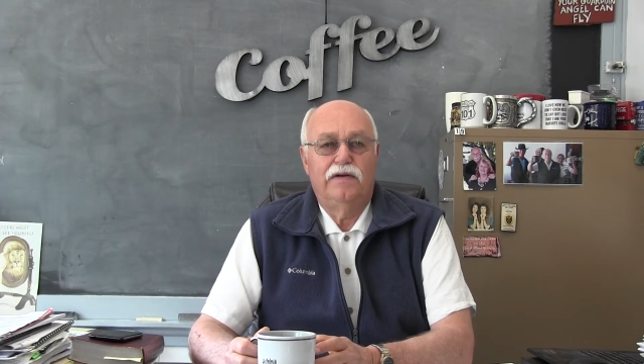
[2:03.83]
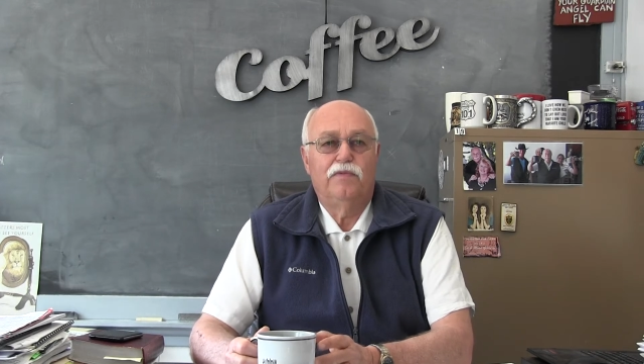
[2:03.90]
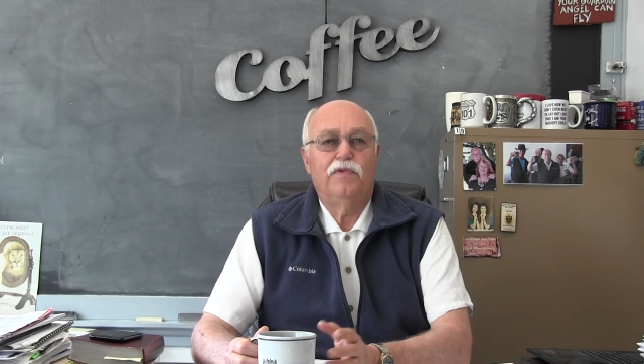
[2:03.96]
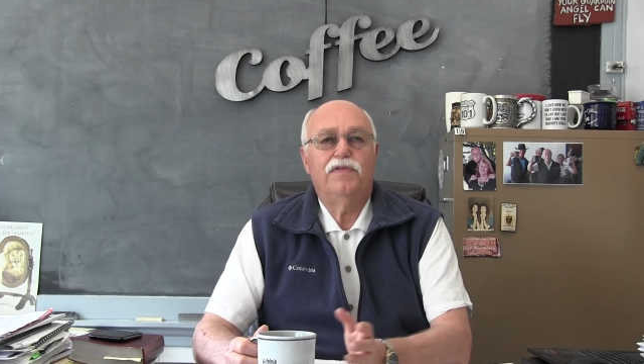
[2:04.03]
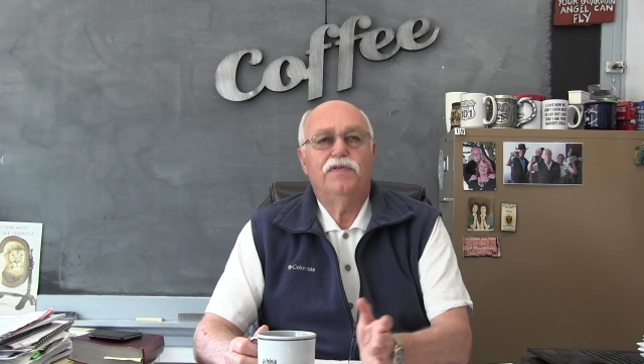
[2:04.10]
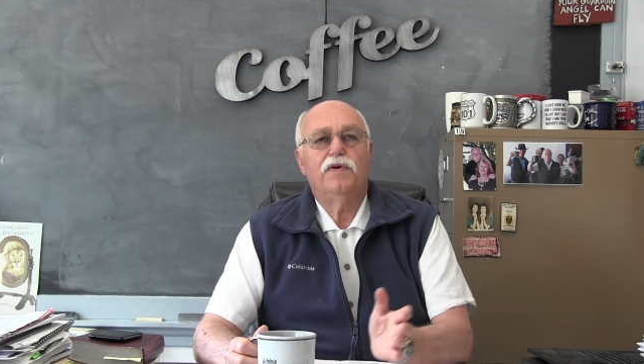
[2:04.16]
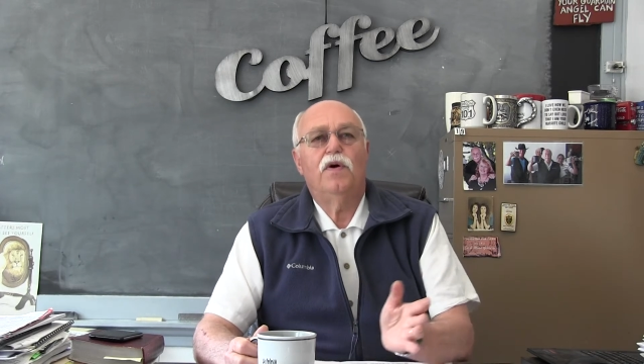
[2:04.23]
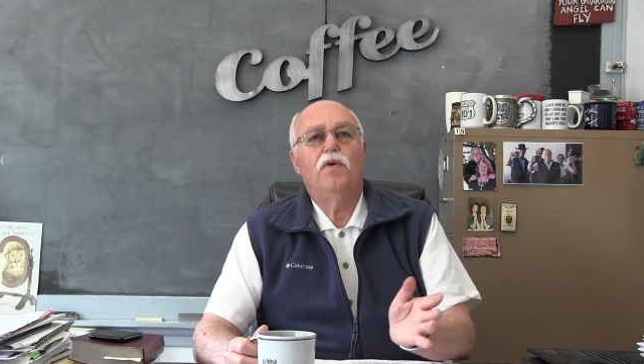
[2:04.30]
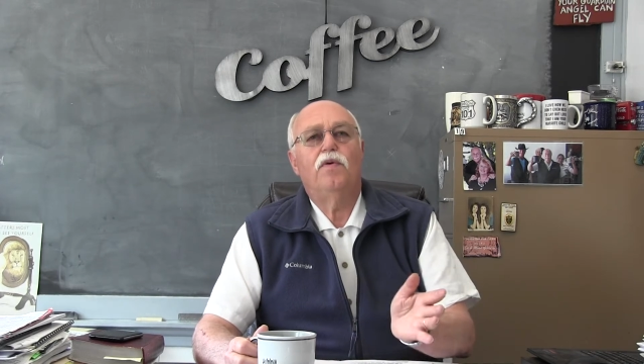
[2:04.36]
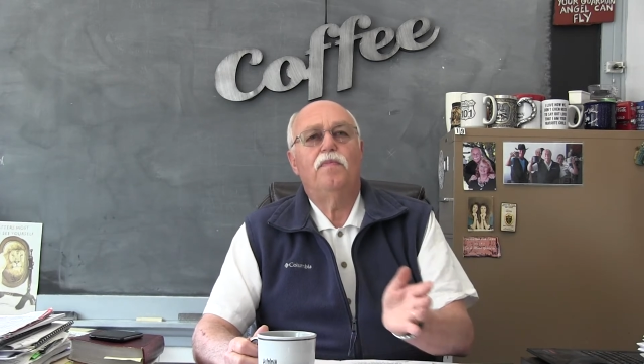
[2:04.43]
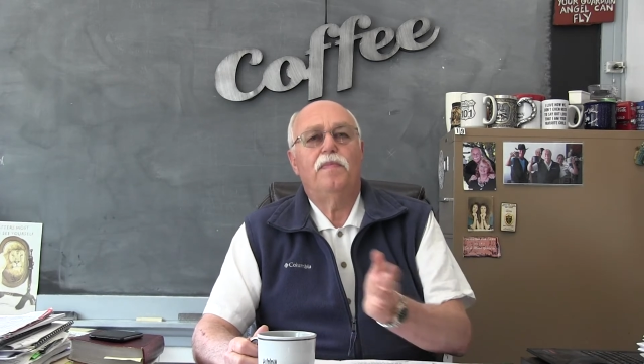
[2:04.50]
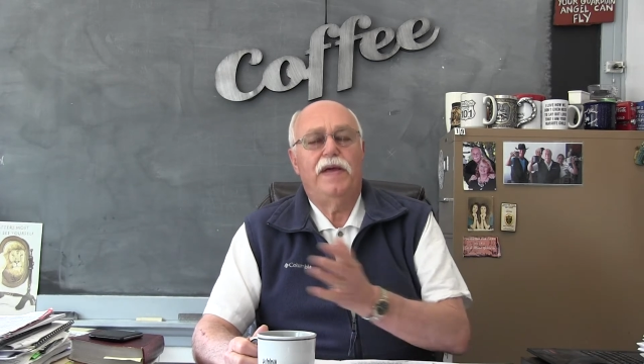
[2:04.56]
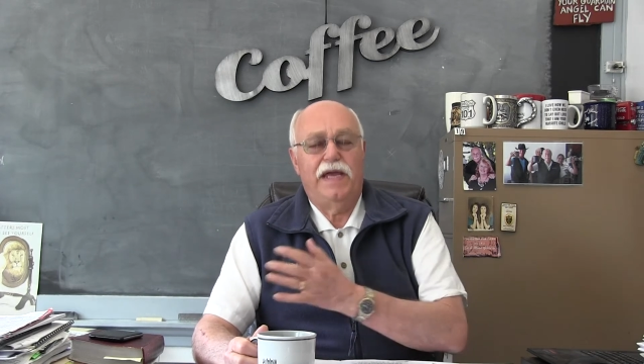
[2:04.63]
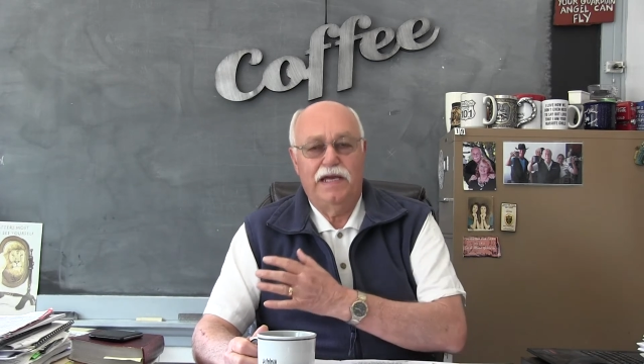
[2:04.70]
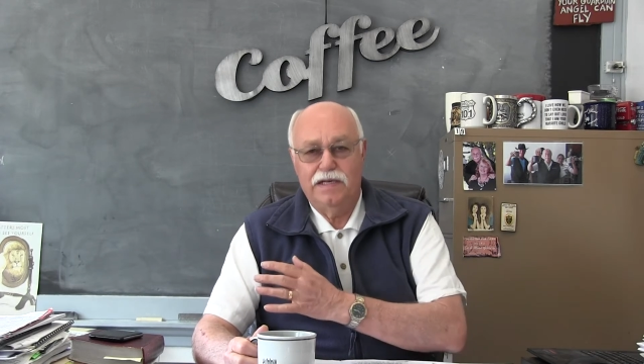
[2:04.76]
With the whole
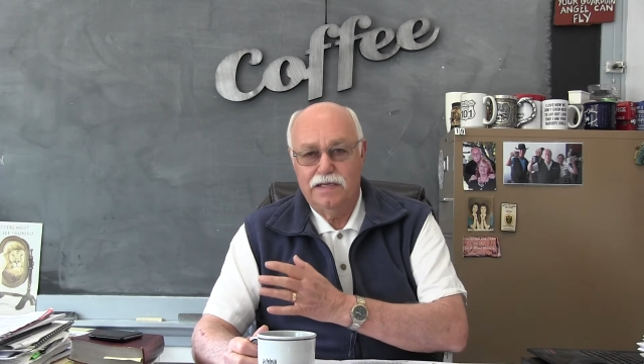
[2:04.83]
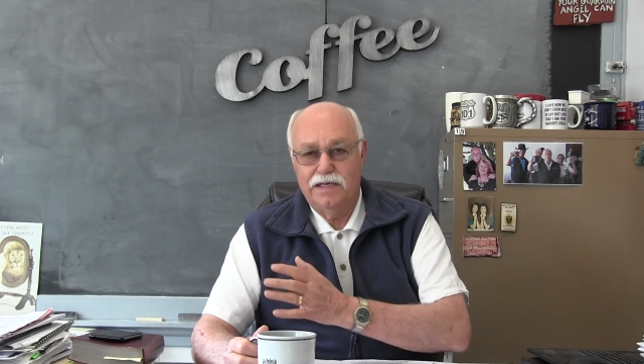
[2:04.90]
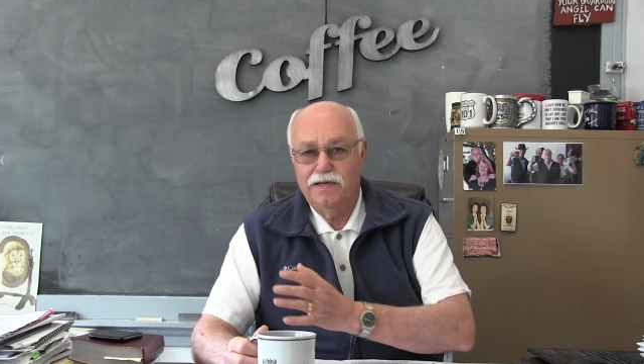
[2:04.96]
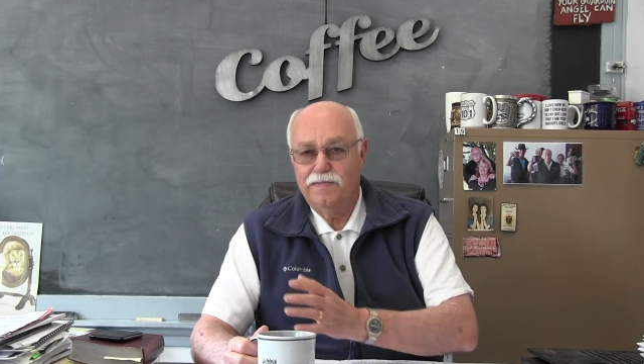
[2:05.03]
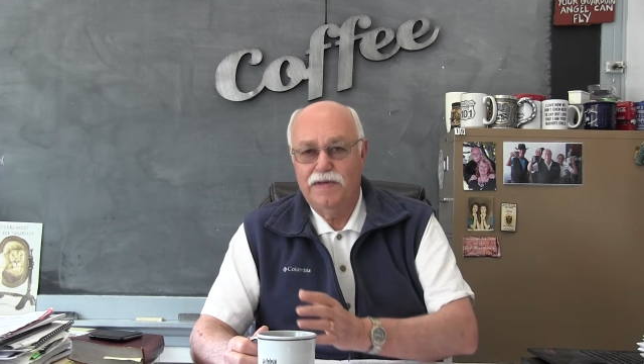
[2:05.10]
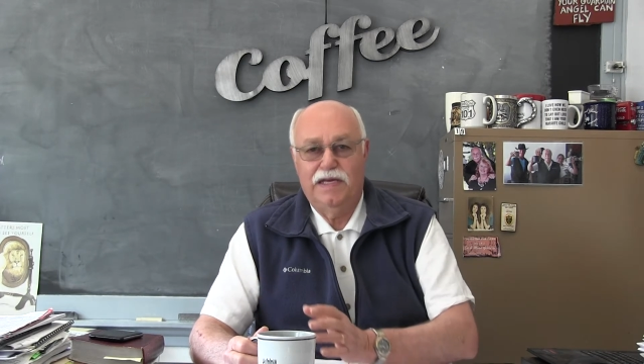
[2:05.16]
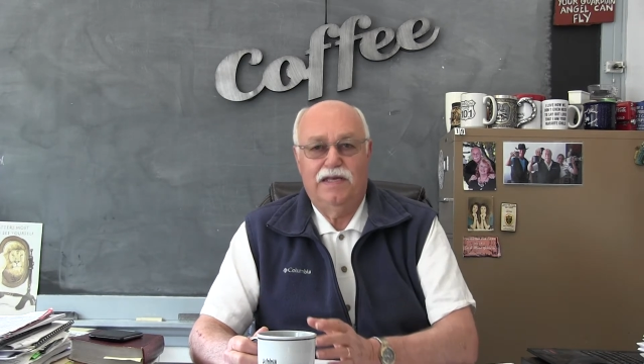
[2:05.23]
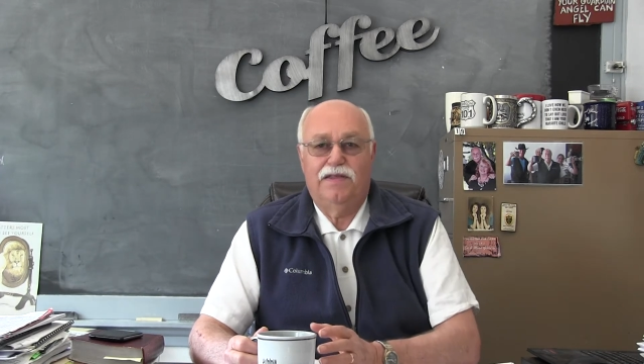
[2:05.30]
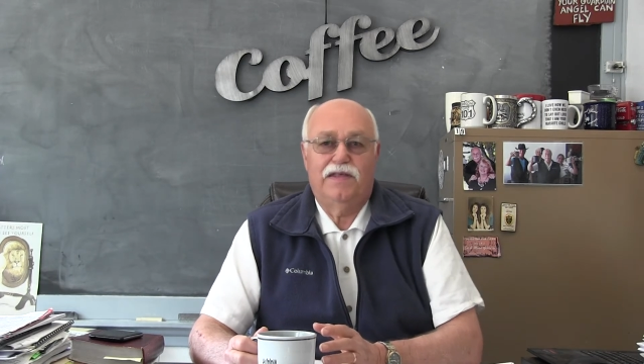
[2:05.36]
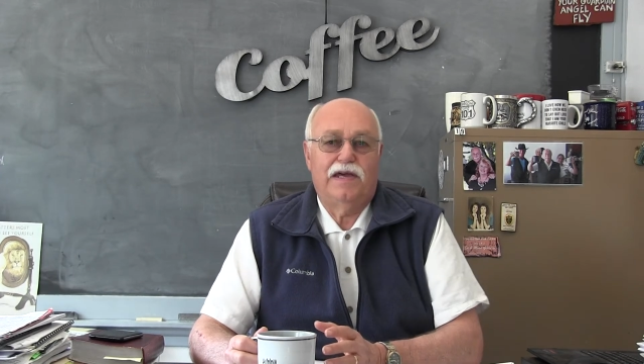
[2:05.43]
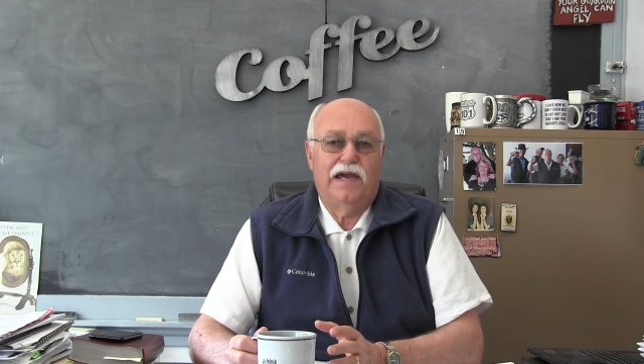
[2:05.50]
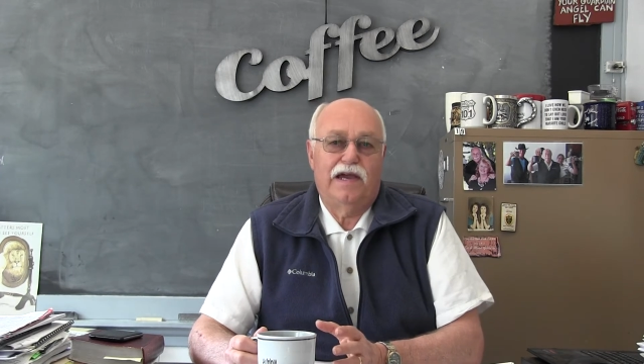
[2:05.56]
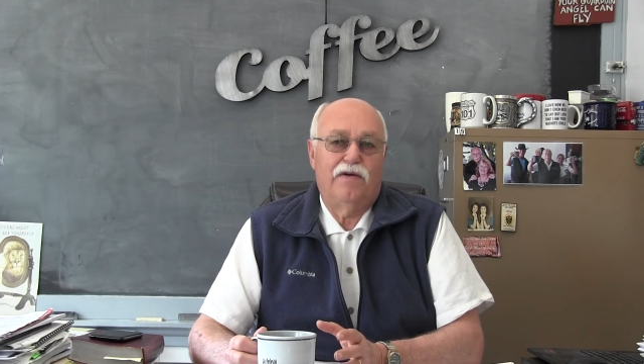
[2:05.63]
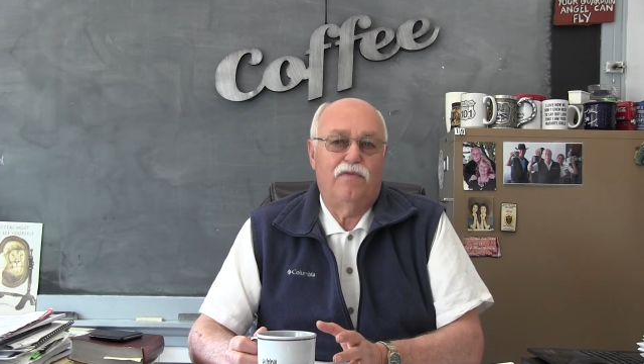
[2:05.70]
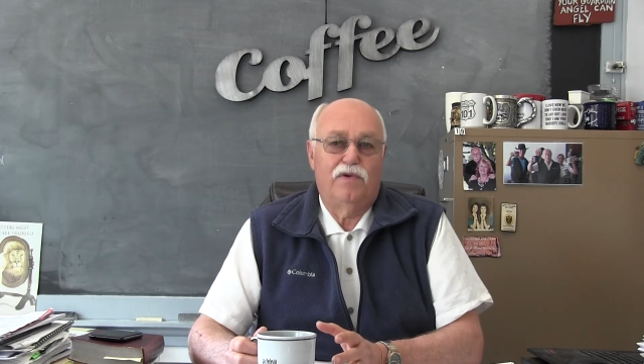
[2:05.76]
pandemic
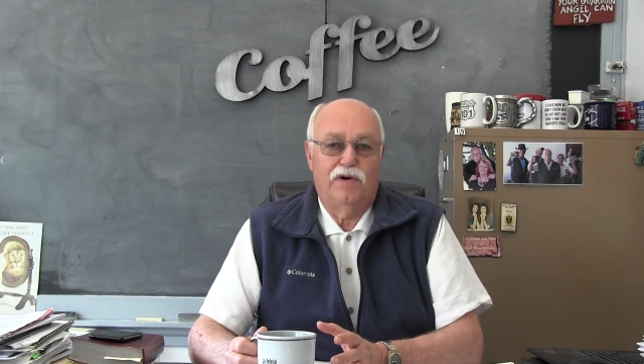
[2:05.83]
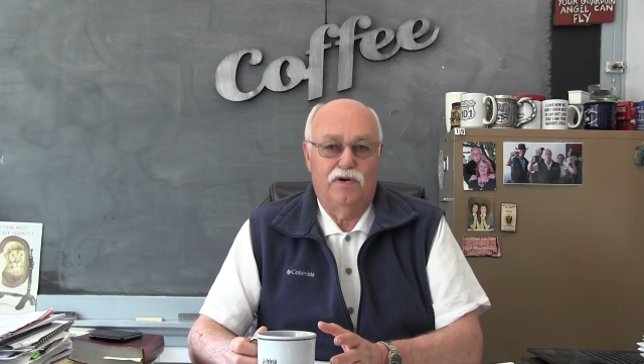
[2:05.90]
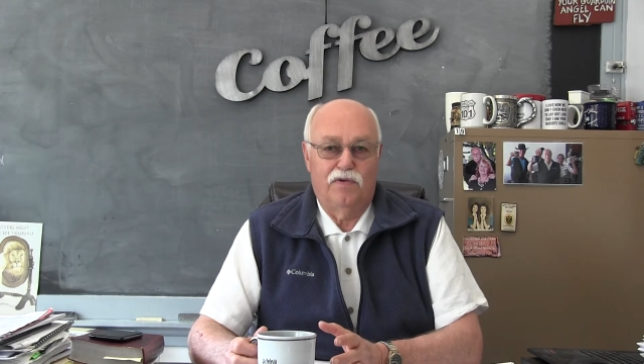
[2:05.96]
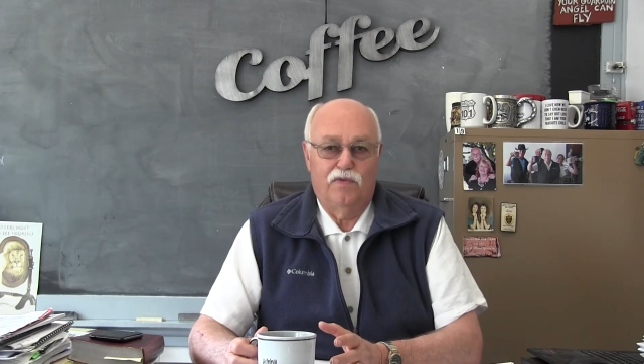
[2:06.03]
thing where